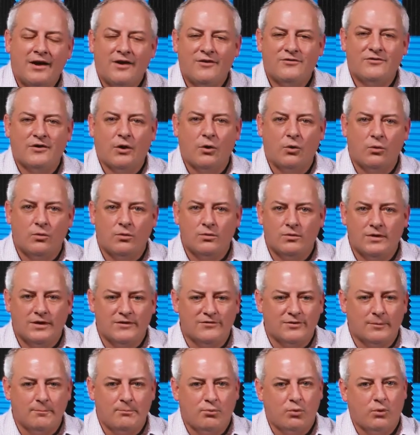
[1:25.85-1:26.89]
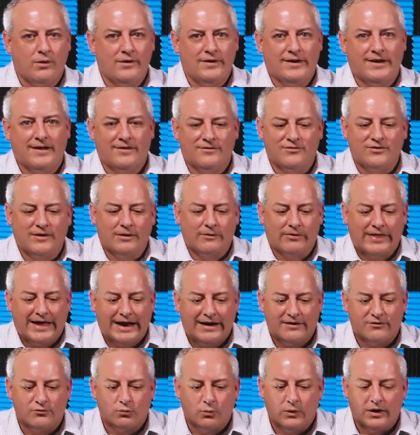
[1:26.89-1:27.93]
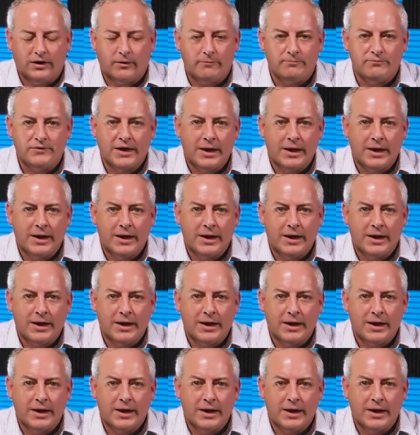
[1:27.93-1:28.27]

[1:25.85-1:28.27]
So it's important to consider that as well.